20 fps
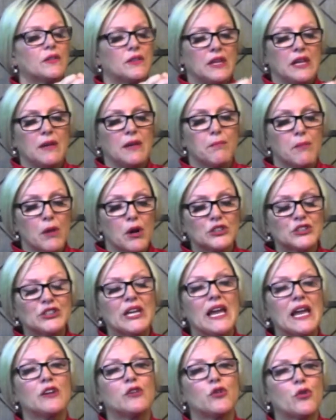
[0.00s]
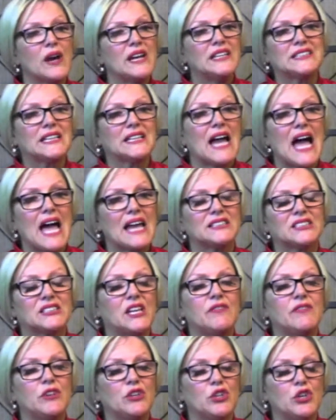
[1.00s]
the mercy and grace that God has
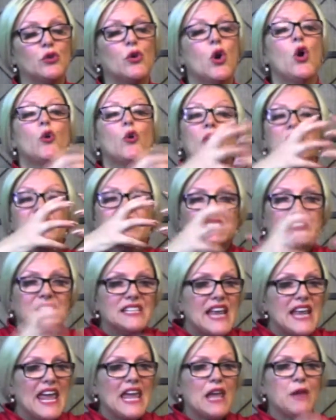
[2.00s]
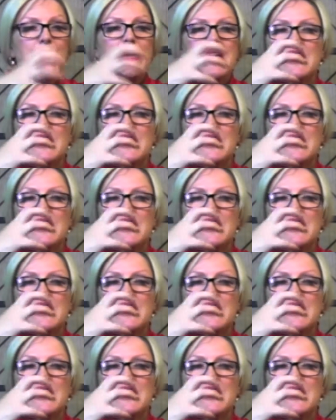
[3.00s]
given you with His name,